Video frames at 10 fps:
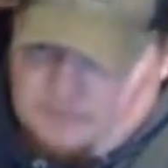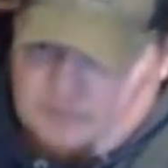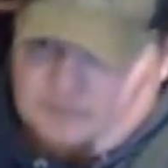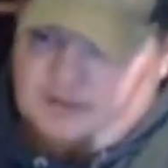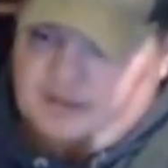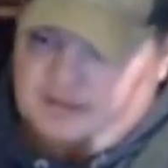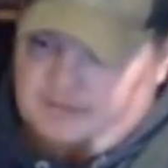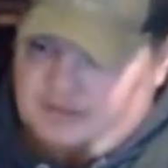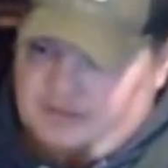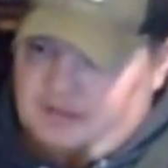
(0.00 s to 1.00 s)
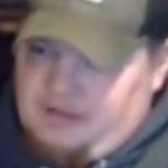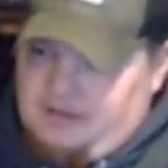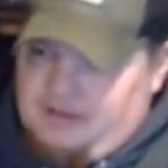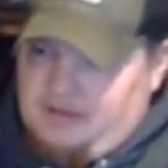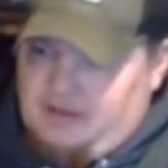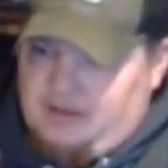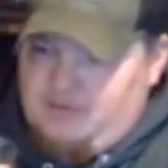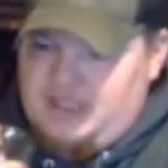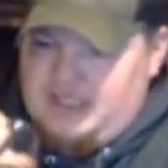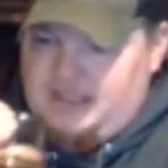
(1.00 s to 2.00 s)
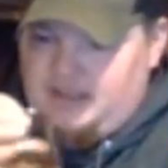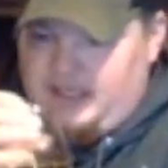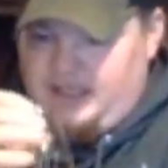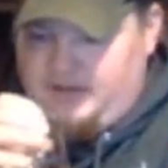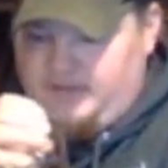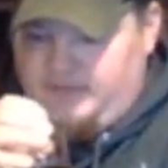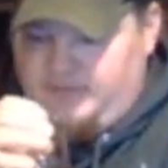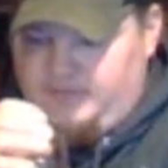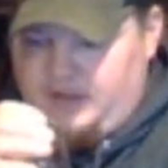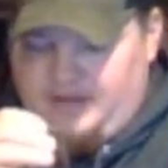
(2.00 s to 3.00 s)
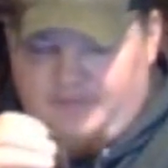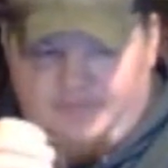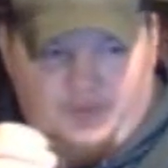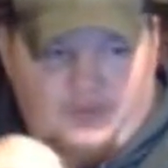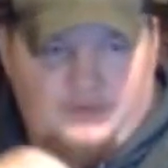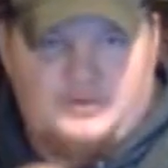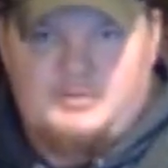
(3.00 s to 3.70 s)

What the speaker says: Really, really unique kind of floral